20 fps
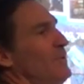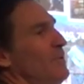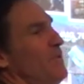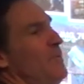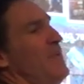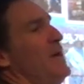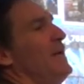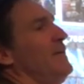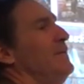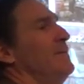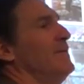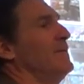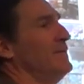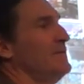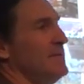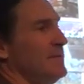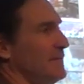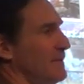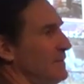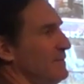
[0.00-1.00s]
whole nine
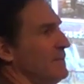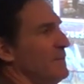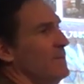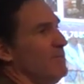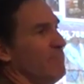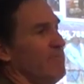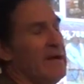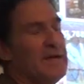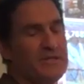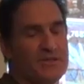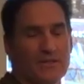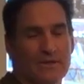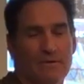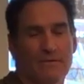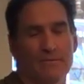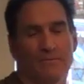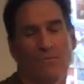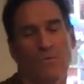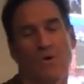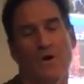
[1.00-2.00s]
yards. And
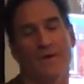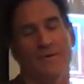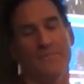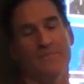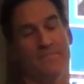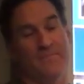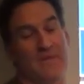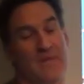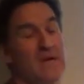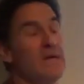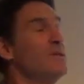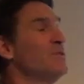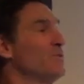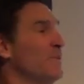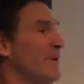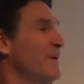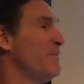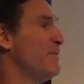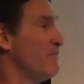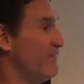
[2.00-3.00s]
raging water.
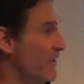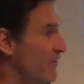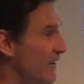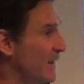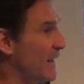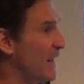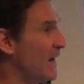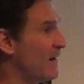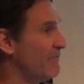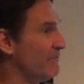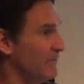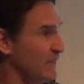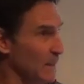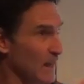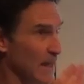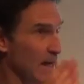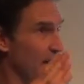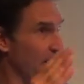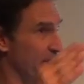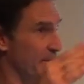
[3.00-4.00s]
So we had to be very
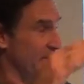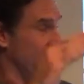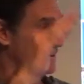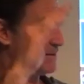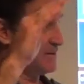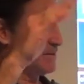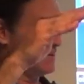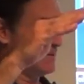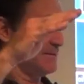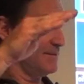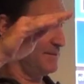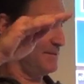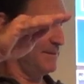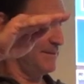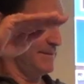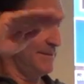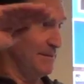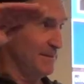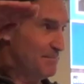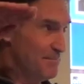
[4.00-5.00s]
careful on this
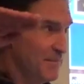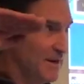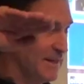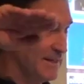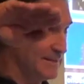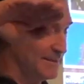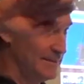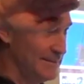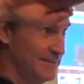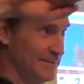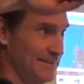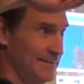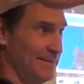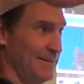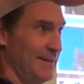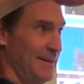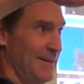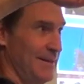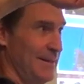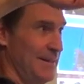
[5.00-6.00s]
mud
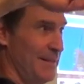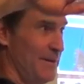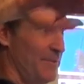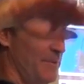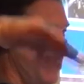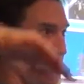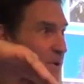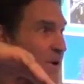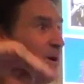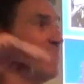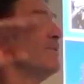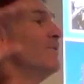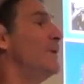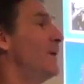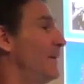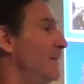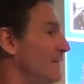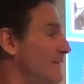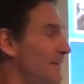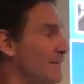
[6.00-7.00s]
that we walked
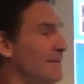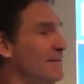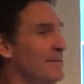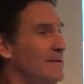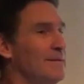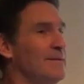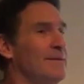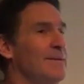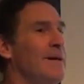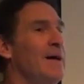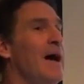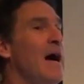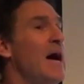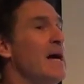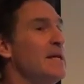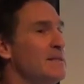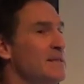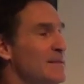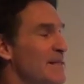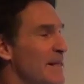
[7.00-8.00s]
below.
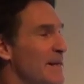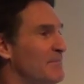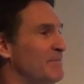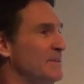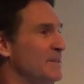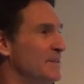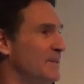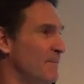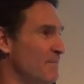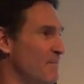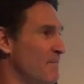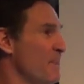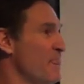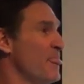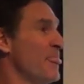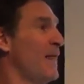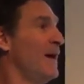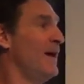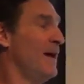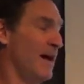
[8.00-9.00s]
I slipped.
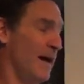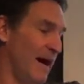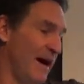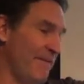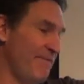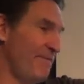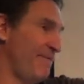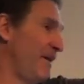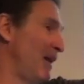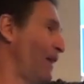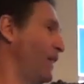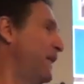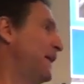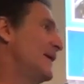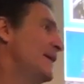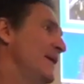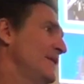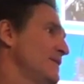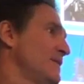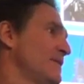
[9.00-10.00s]
I fell and I